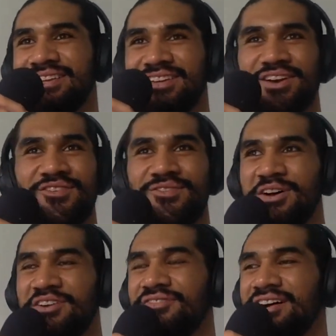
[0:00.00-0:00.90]

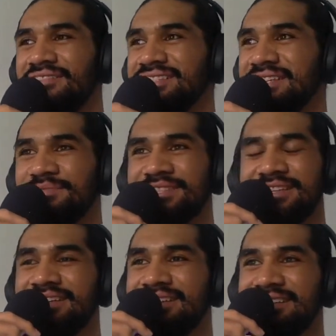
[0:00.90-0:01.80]
about 5 steps
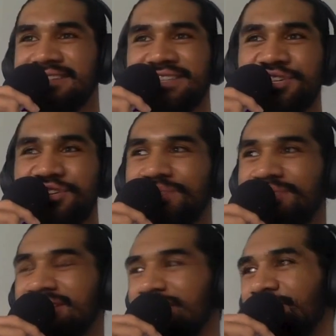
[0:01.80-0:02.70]
in, just tripped up,